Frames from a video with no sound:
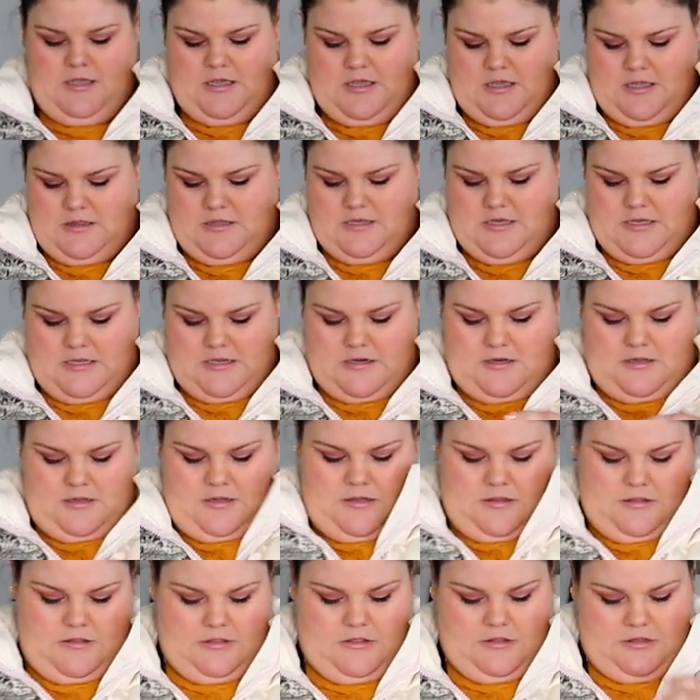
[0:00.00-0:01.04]
And then
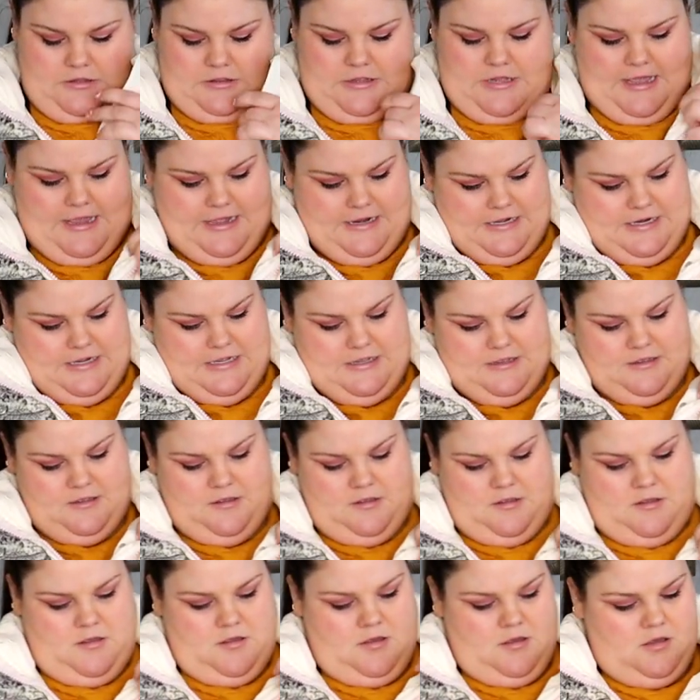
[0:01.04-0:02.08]
the lining,
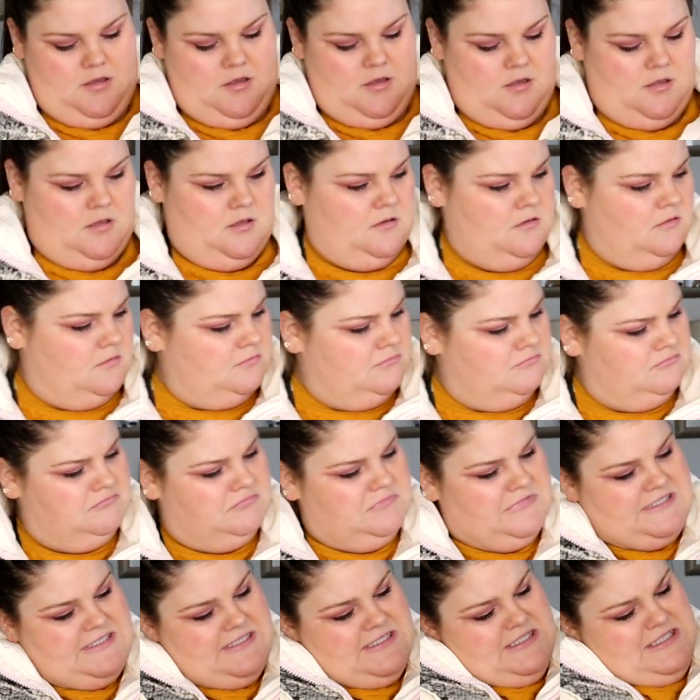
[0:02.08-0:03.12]

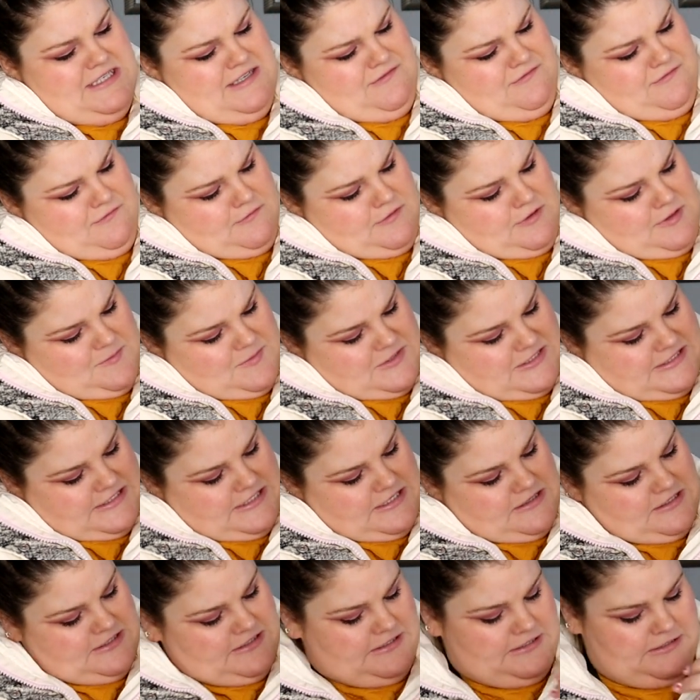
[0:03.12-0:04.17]
the sleeve, well, let me
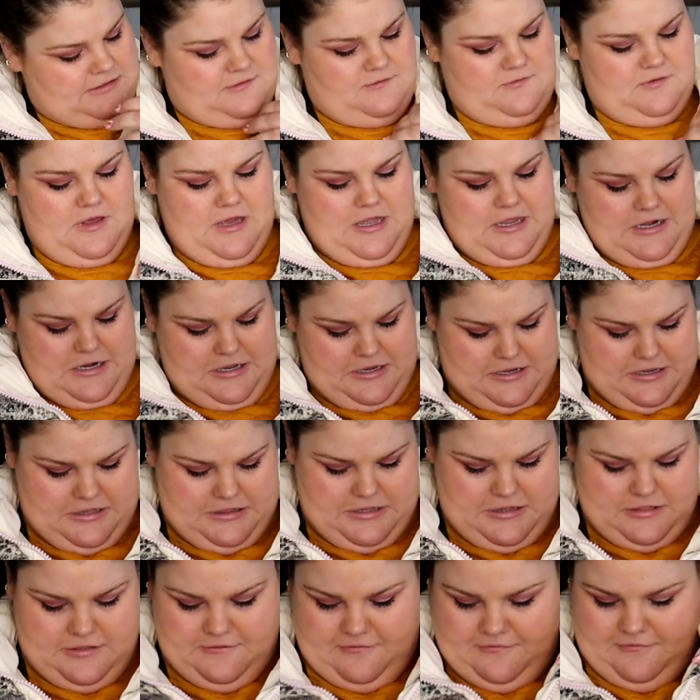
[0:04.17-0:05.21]
see, the sleeve lining and
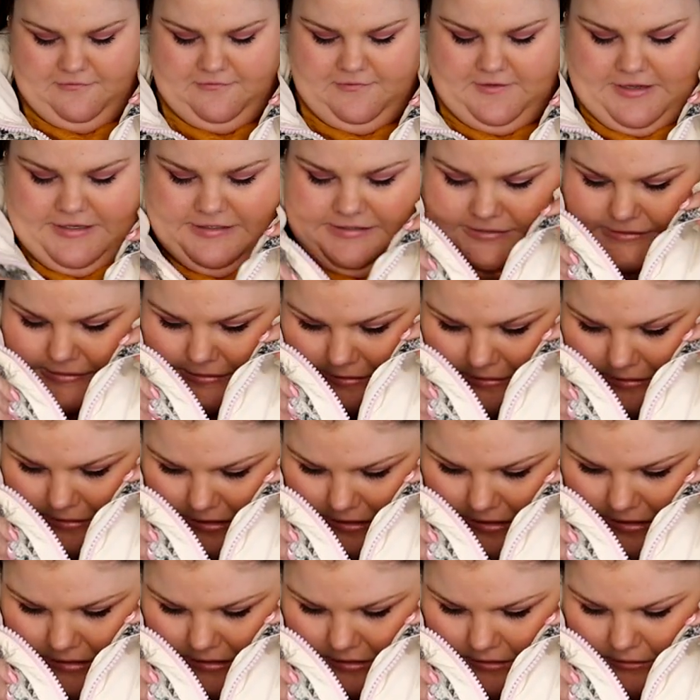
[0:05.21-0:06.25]
then the
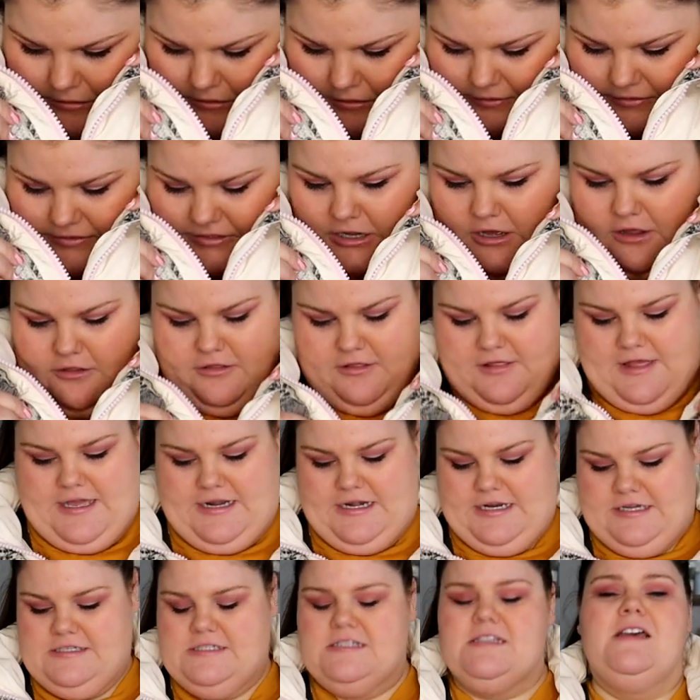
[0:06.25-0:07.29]
facing, oh no, it's all the
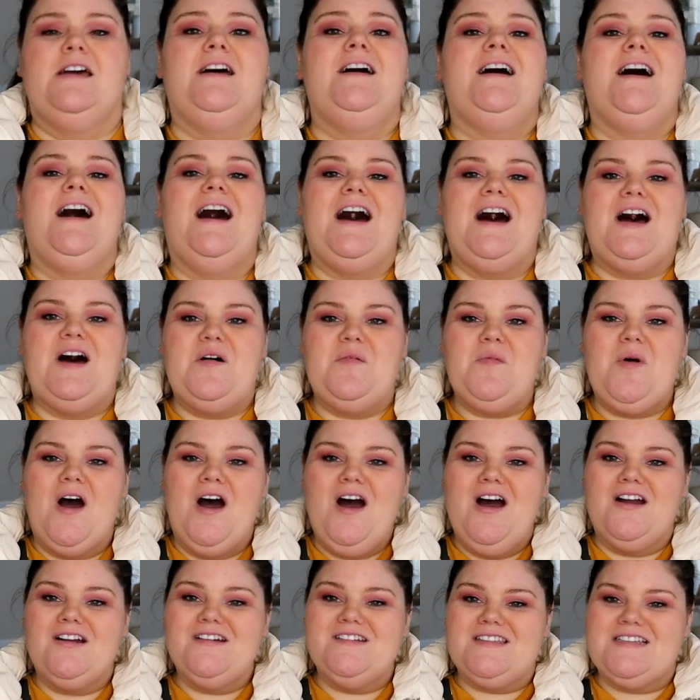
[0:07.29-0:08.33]
linings, um,
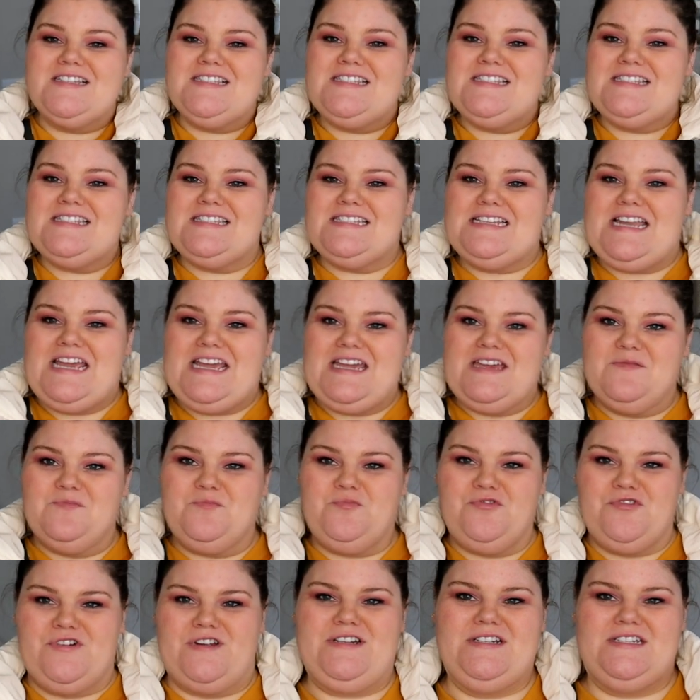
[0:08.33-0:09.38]
are the snake
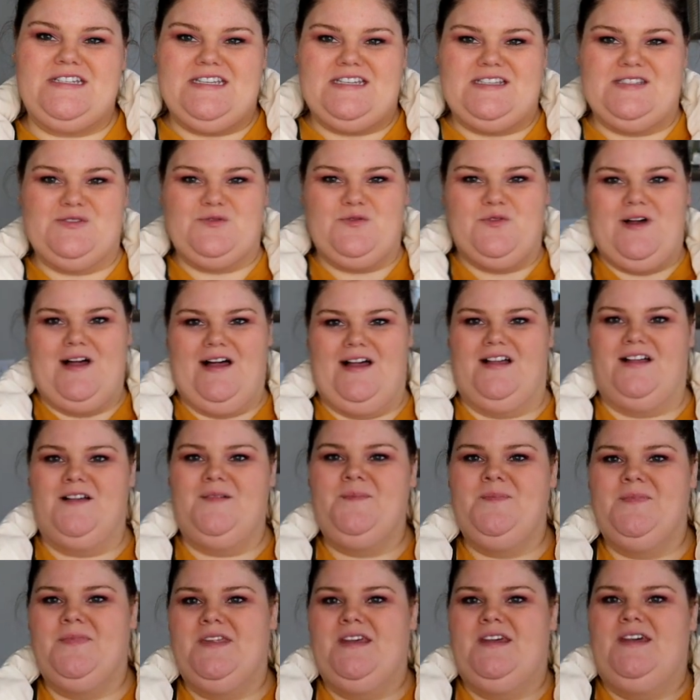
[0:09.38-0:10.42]
print as
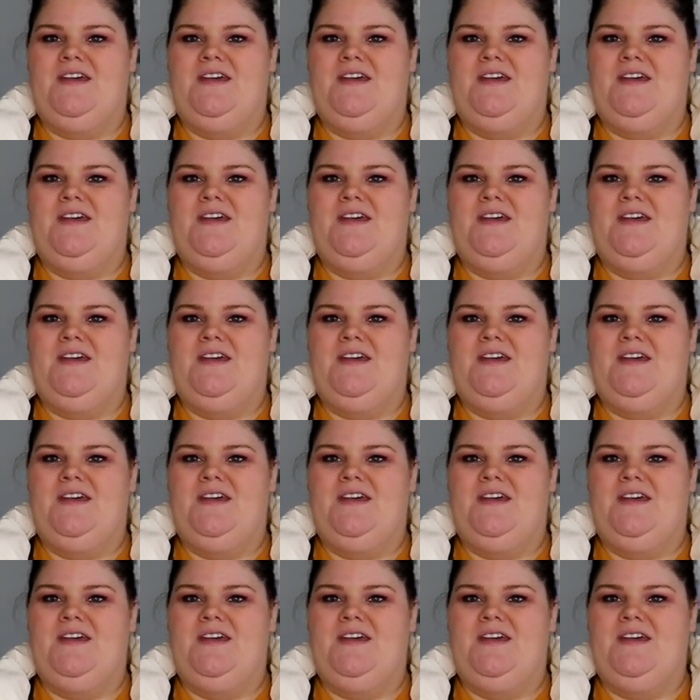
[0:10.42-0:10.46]
well.